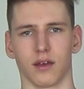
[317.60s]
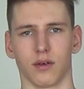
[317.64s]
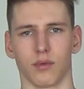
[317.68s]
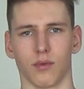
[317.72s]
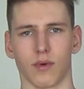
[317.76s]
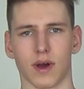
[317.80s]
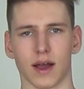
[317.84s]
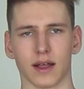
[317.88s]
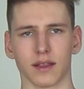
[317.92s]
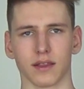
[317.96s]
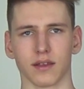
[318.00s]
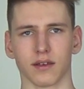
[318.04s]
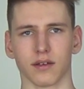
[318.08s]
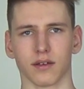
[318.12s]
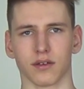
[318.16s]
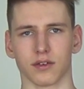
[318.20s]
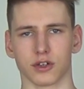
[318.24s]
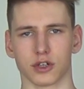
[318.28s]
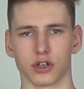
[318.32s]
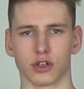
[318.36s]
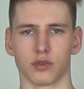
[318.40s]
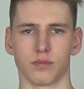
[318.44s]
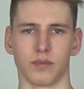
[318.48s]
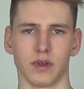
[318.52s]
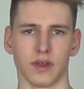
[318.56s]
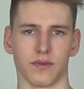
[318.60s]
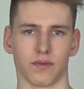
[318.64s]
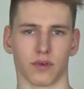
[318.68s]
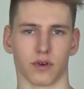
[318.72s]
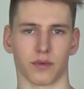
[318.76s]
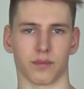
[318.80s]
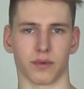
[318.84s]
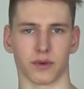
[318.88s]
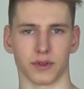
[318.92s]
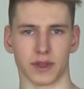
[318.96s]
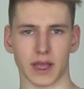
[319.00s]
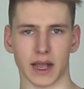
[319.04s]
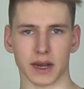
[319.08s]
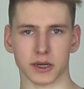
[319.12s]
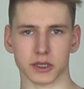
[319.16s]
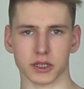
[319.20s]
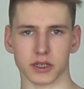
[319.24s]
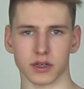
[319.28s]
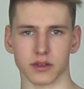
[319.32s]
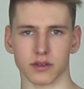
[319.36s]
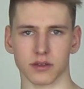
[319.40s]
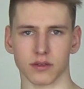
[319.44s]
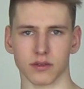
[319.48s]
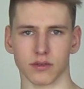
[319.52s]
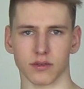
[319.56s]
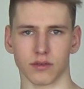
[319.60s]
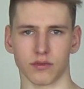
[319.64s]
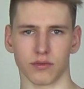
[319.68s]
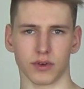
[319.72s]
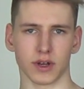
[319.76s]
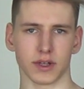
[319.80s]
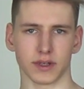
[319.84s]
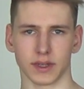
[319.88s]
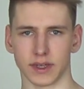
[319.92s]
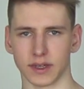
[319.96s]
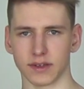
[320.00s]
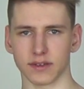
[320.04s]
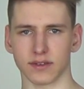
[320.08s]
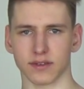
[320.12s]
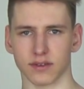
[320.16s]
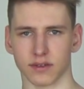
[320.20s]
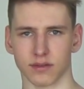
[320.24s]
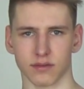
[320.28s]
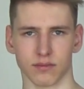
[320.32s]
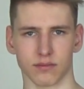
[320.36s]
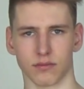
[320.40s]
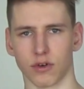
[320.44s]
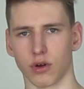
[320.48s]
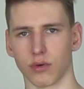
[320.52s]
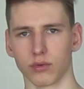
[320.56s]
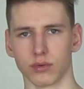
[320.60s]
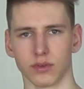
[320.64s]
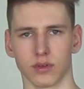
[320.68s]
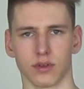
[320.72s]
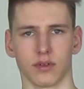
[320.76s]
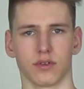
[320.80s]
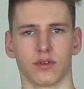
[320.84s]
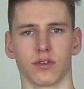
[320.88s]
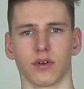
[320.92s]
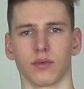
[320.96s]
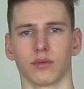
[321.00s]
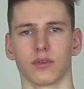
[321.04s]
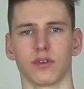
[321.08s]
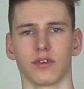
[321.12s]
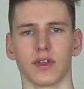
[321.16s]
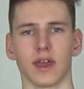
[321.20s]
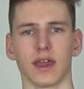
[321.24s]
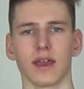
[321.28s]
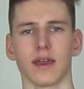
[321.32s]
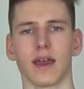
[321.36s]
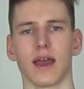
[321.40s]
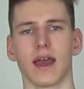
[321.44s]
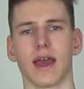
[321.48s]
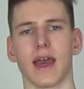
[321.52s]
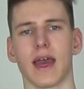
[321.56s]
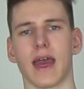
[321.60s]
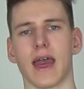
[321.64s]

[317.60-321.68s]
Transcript: One should be for production release mode, so to say,